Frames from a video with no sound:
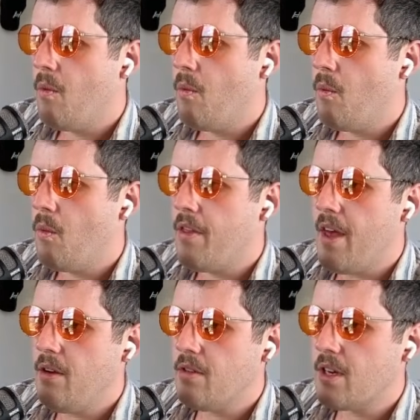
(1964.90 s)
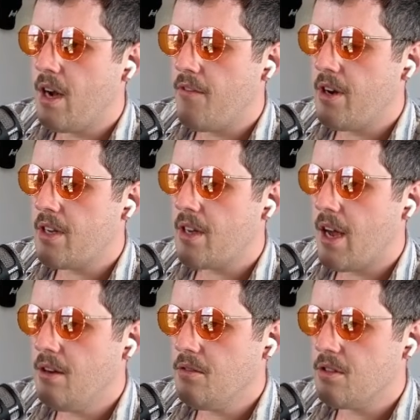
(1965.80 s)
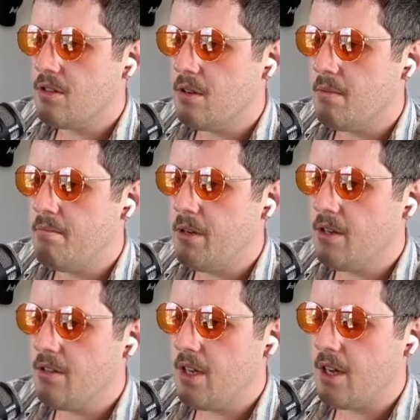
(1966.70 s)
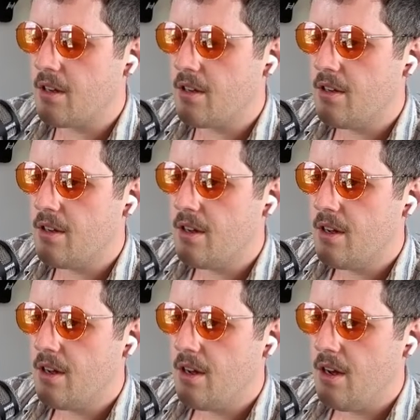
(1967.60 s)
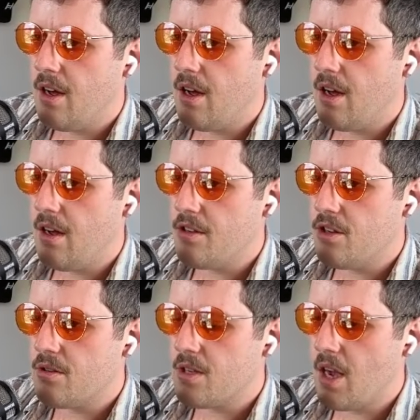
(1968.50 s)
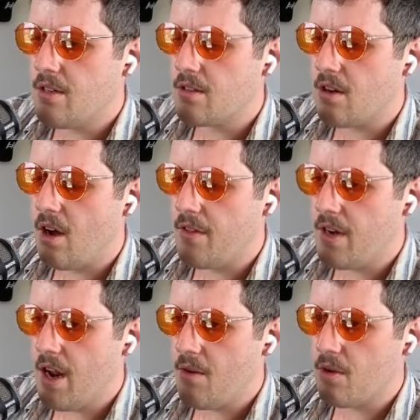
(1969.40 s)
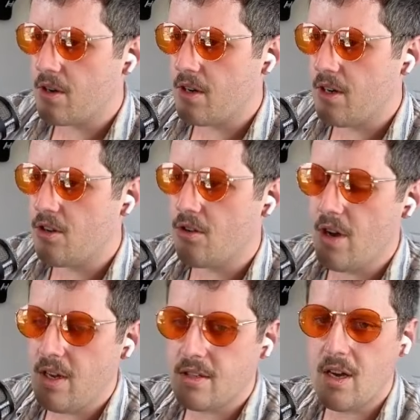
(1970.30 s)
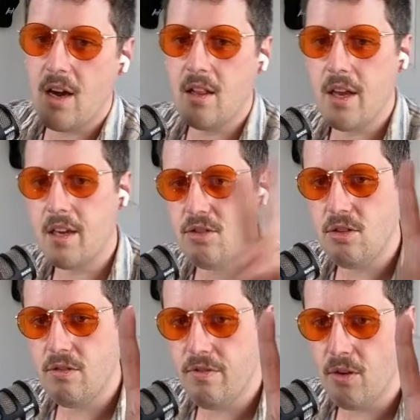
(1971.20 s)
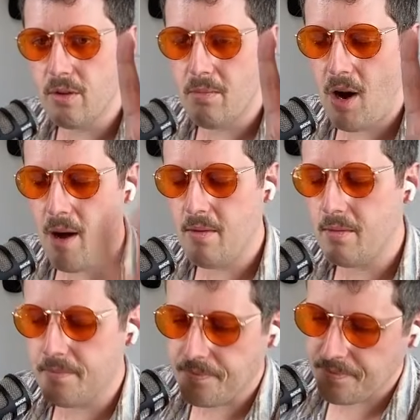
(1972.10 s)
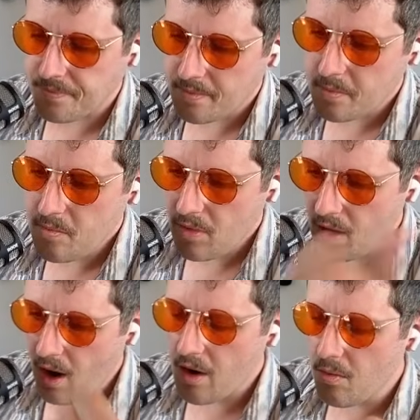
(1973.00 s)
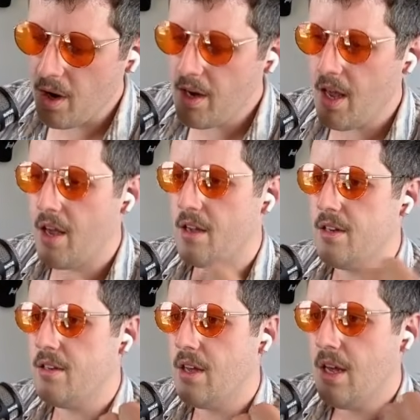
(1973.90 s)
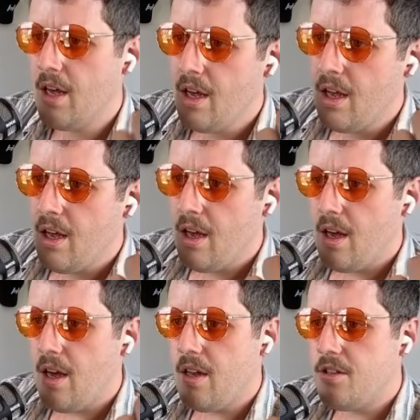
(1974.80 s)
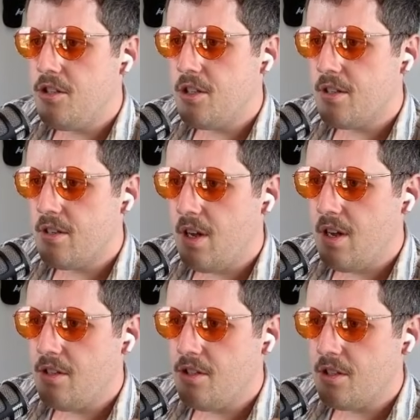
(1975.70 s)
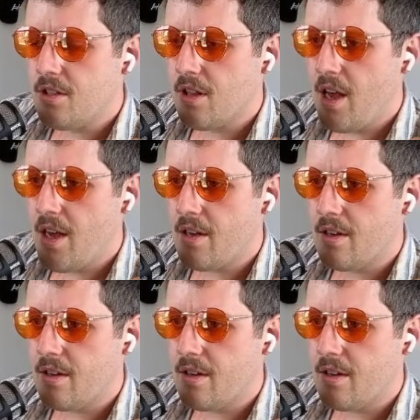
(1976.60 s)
without the governing council building use cases on the network, it creates kind of like a twofold problem. On one hand, it's just like,